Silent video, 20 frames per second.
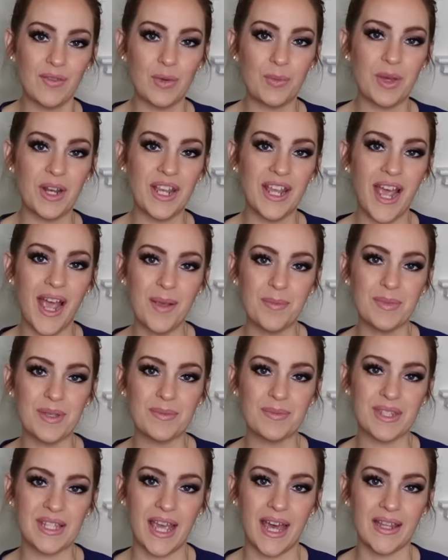everybody, I'm
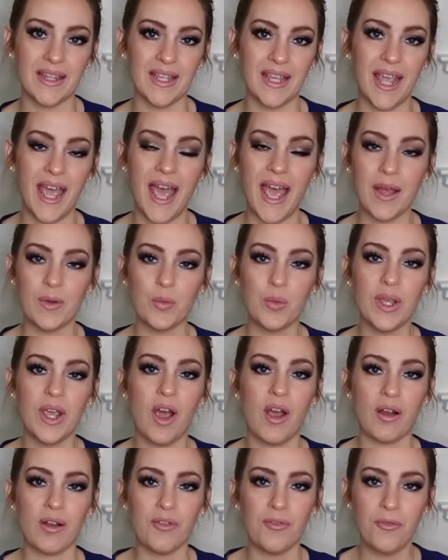Beebs Kelley, and
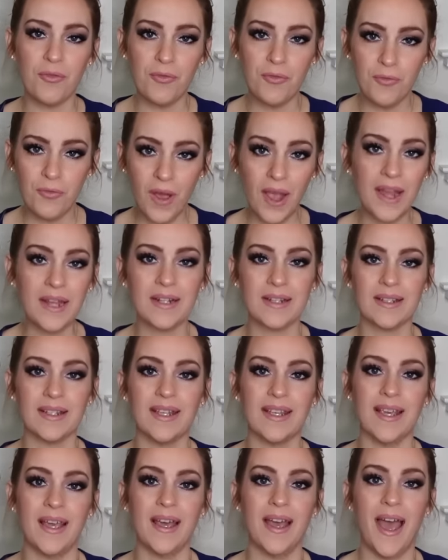we are
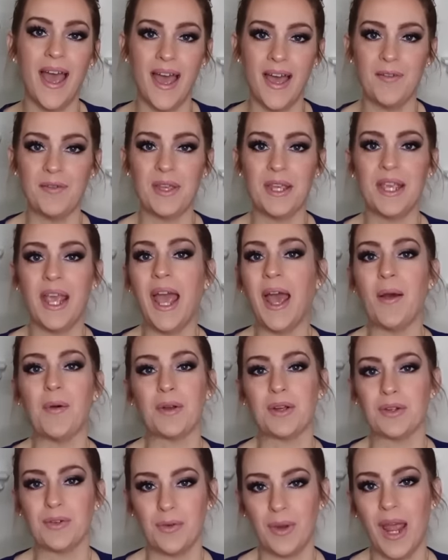finally having
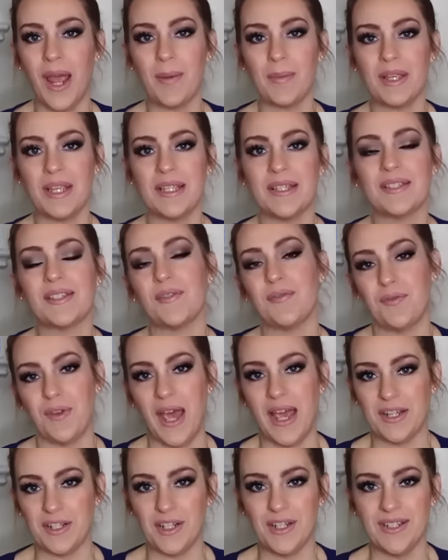our Grammys
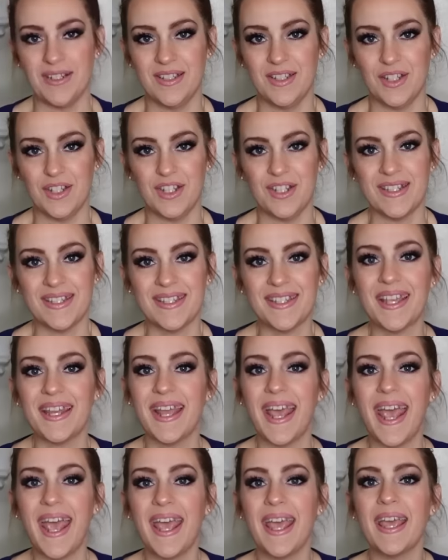Fashion Edition
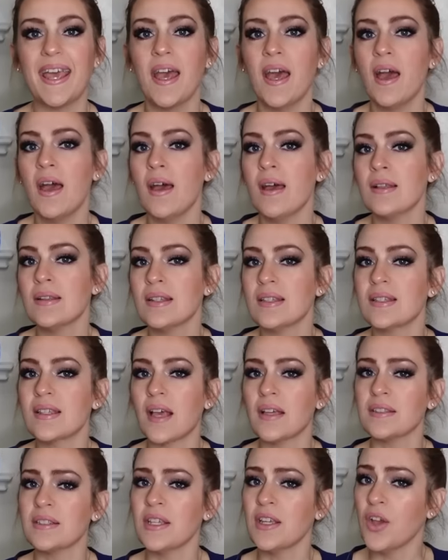today,
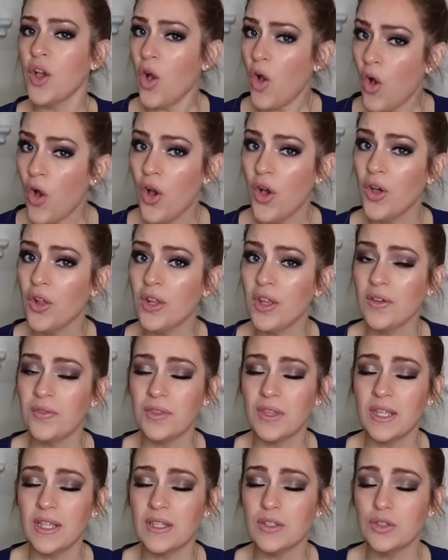discussing all
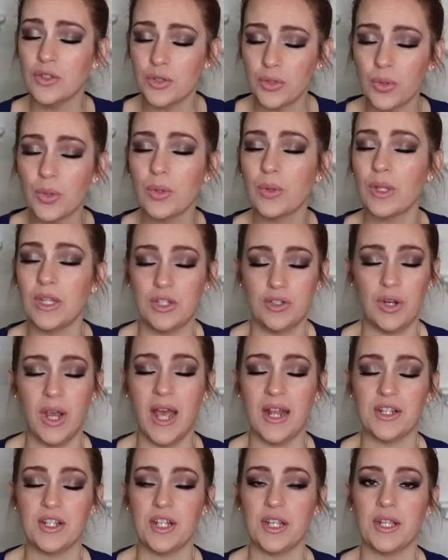of the truly
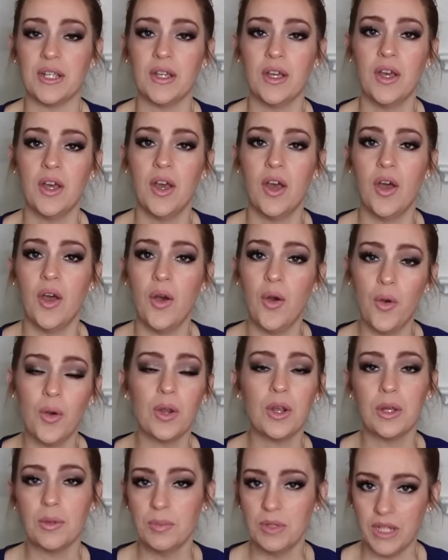tragic,
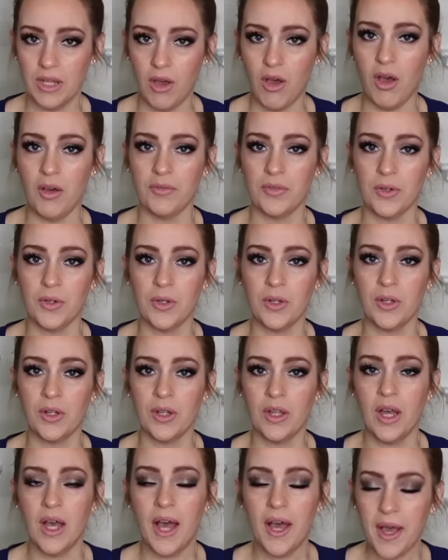horribly
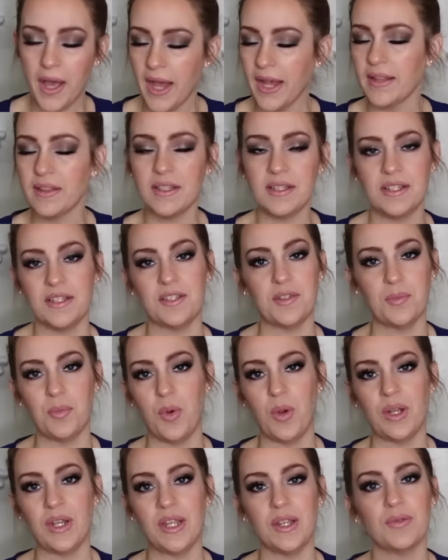awful, highly
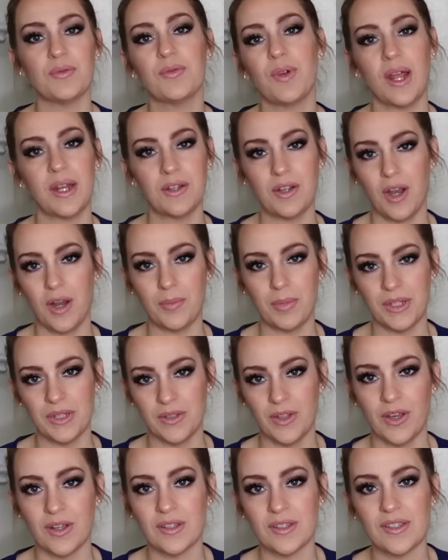disappointing red
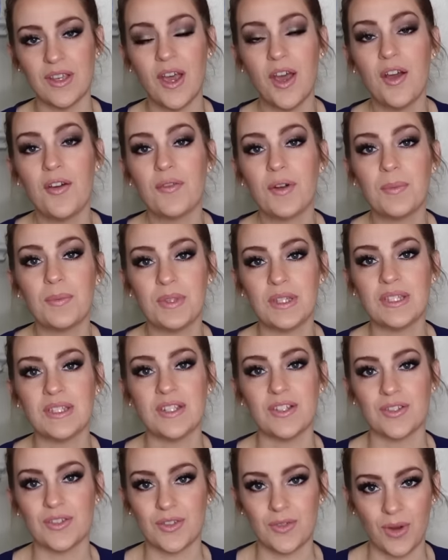carpet looks from
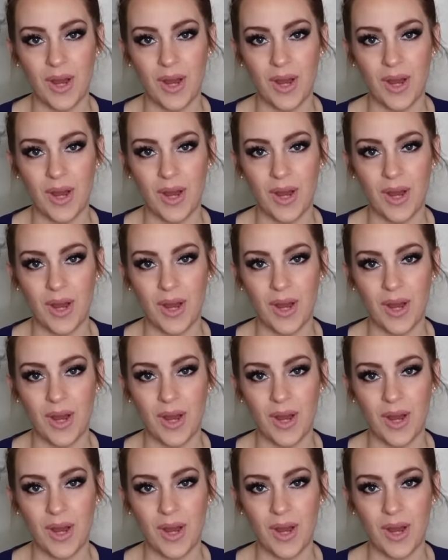this year's